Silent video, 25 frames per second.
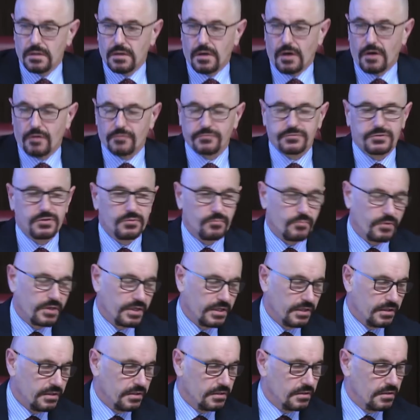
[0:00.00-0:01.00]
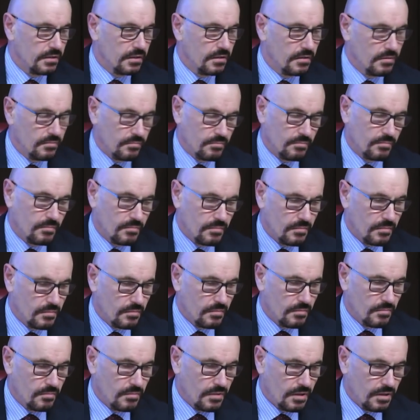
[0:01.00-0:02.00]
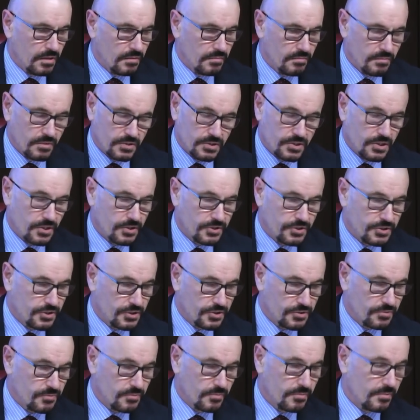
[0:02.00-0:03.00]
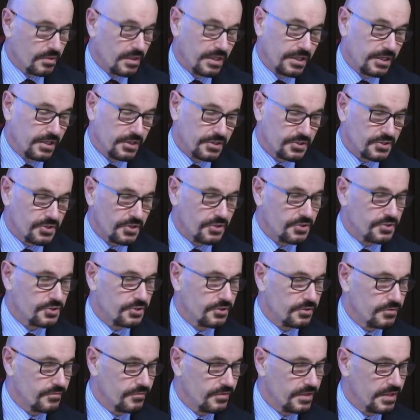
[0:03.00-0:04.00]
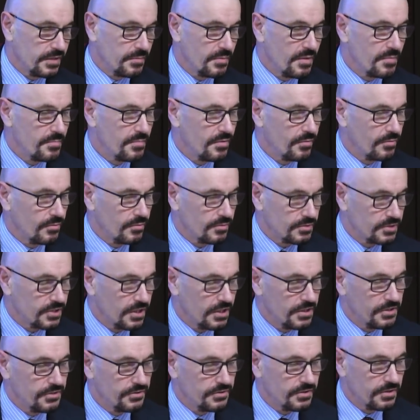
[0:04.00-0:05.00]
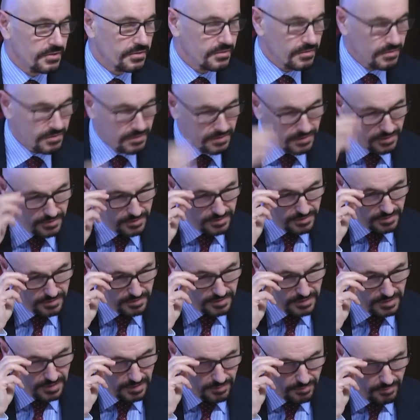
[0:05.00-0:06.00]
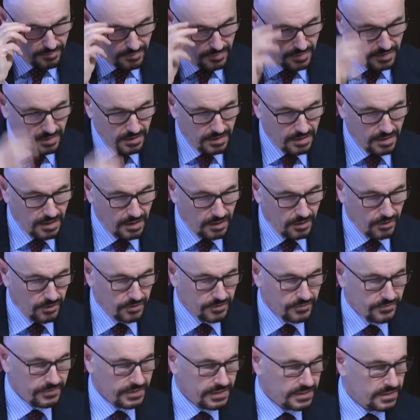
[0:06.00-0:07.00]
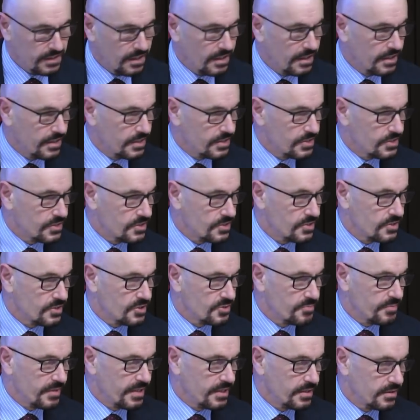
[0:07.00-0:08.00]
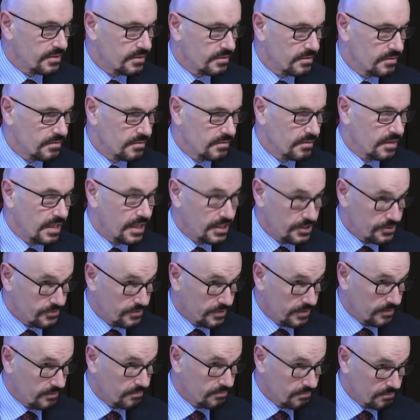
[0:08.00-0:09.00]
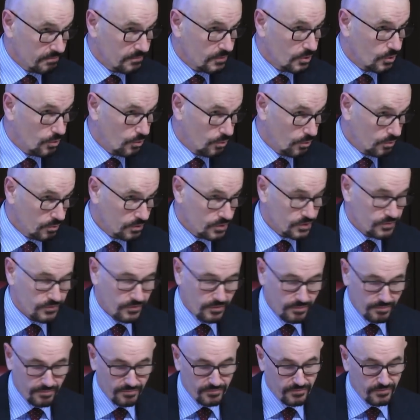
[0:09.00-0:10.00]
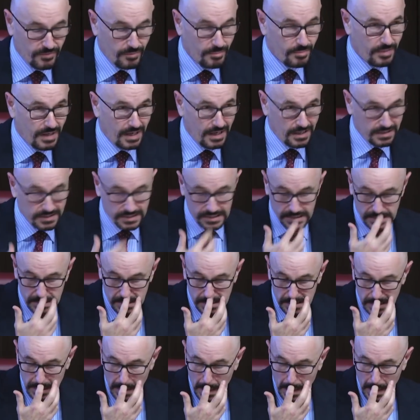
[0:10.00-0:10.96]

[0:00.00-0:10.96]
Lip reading: Often my associates or any associate of any member will tell you that a lot of their day is spent answering calls from parties.